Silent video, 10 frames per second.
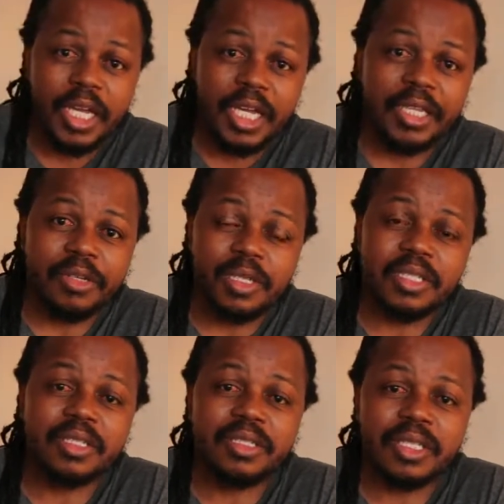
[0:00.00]
in the
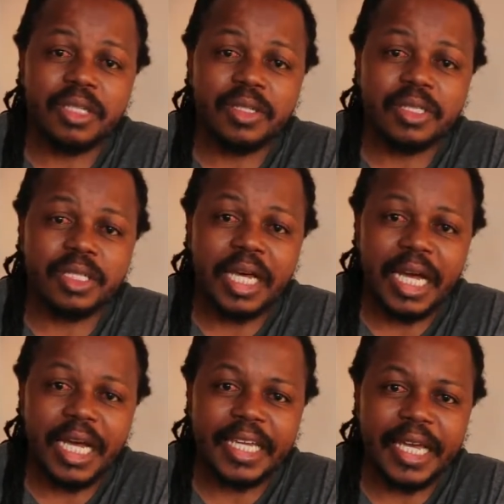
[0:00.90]
recent series
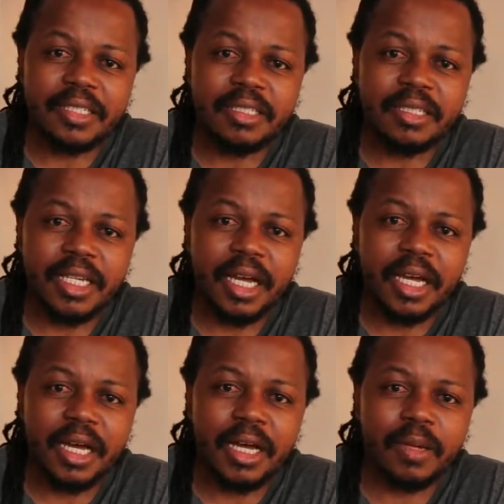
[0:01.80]
against
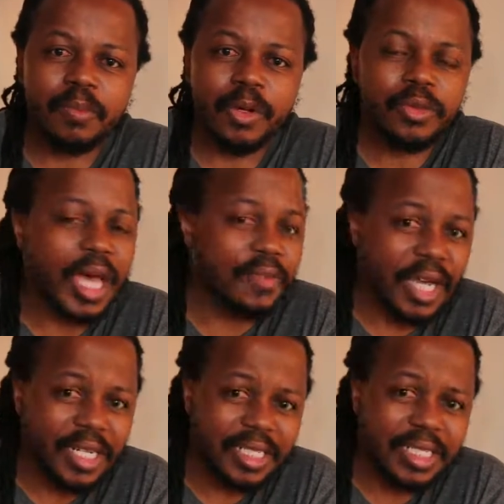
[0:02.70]
both
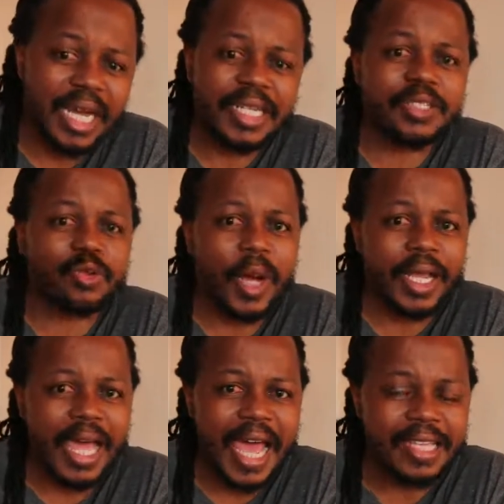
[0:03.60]
Afghanistan as
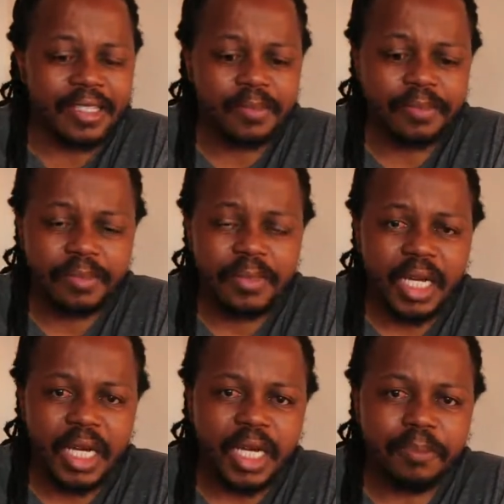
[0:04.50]
well as
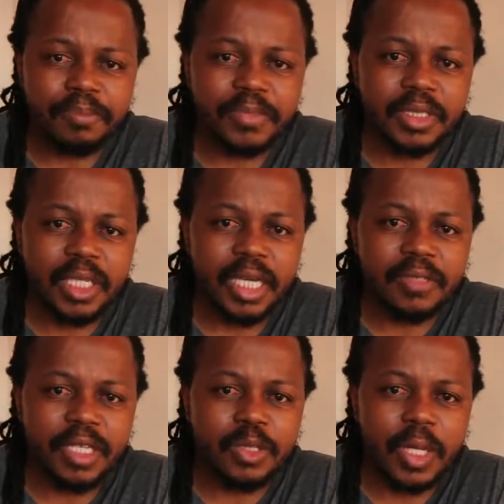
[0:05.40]

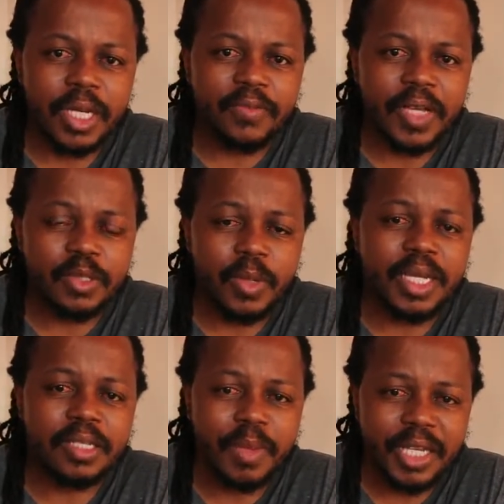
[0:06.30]

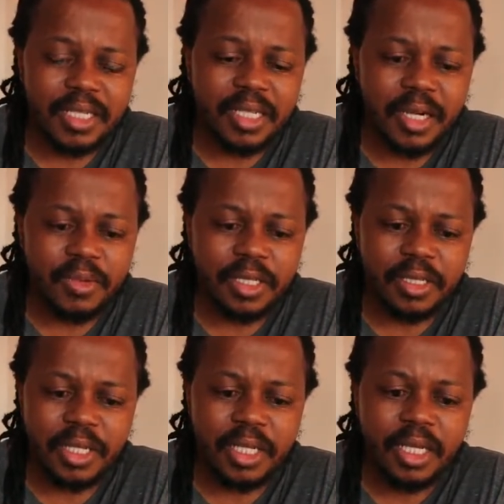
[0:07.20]
Pakistan
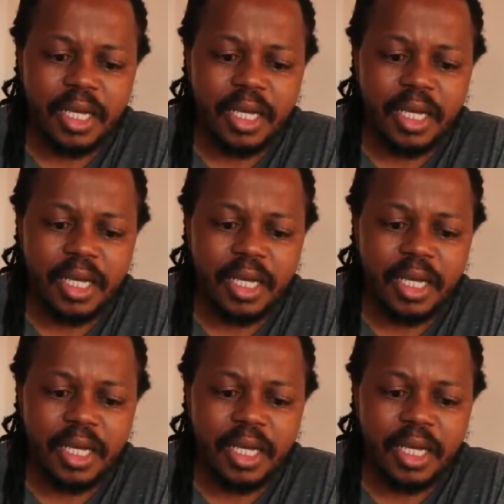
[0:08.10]
recently.